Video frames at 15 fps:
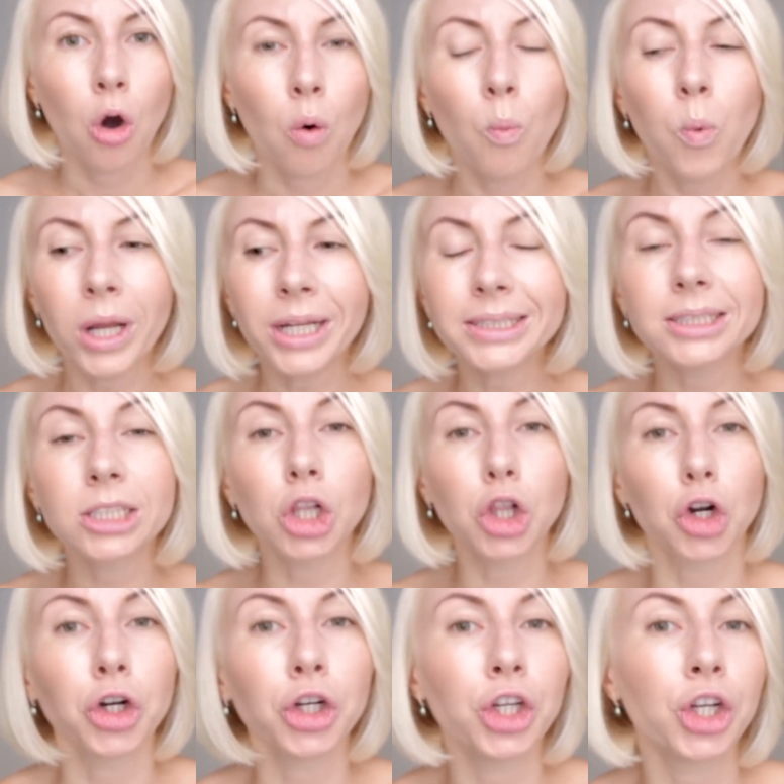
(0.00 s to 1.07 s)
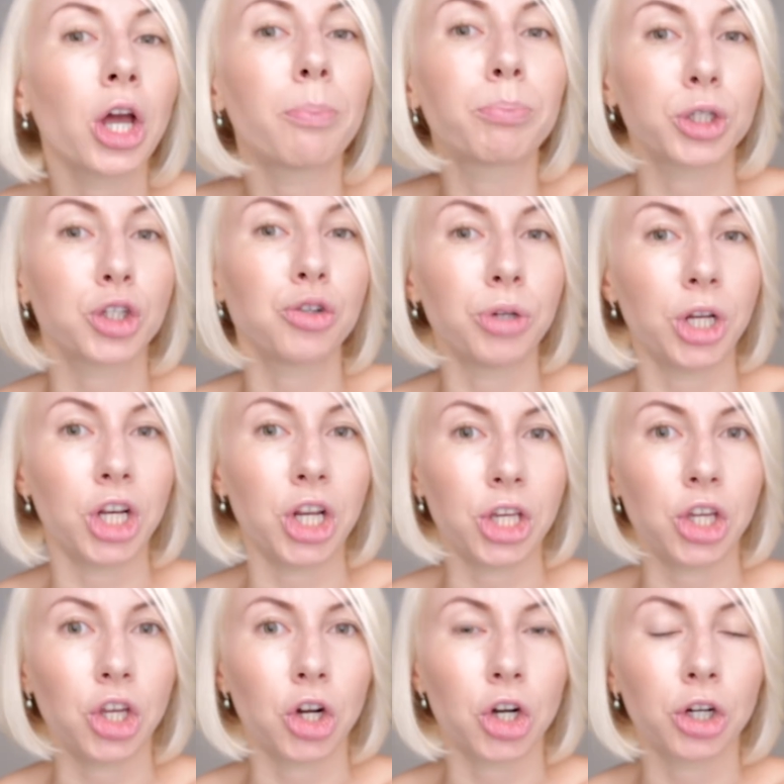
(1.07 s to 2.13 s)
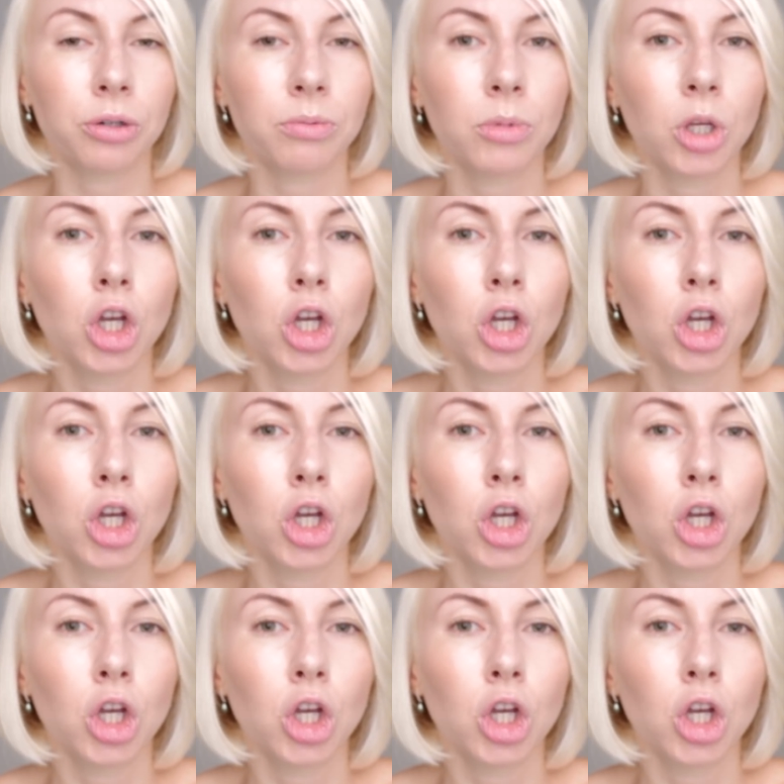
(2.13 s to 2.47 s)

What is the learning opportunity here?